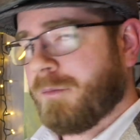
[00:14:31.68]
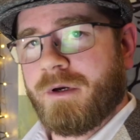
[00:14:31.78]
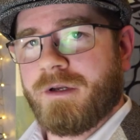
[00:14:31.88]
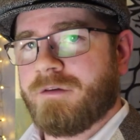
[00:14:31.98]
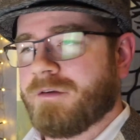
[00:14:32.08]

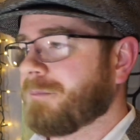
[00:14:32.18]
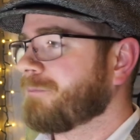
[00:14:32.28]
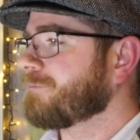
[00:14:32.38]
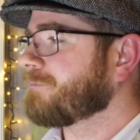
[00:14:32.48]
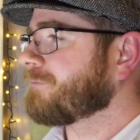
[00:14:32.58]
pretty decent.
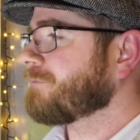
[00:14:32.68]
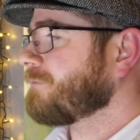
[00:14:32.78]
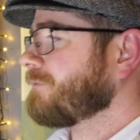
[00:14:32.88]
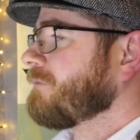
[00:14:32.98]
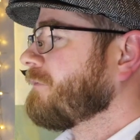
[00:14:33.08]

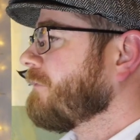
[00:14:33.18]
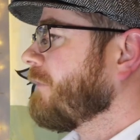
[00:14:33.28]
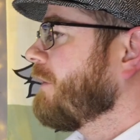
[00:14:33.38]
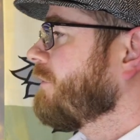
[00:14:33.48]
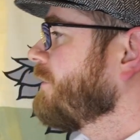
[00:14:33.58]

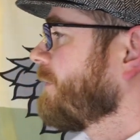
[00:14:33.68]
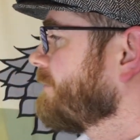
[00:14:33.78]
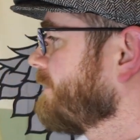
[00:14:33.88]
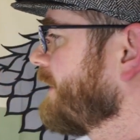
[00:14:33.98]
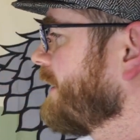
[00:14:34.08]
So
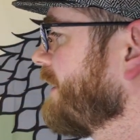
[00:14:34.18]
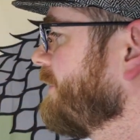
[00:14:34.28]
there you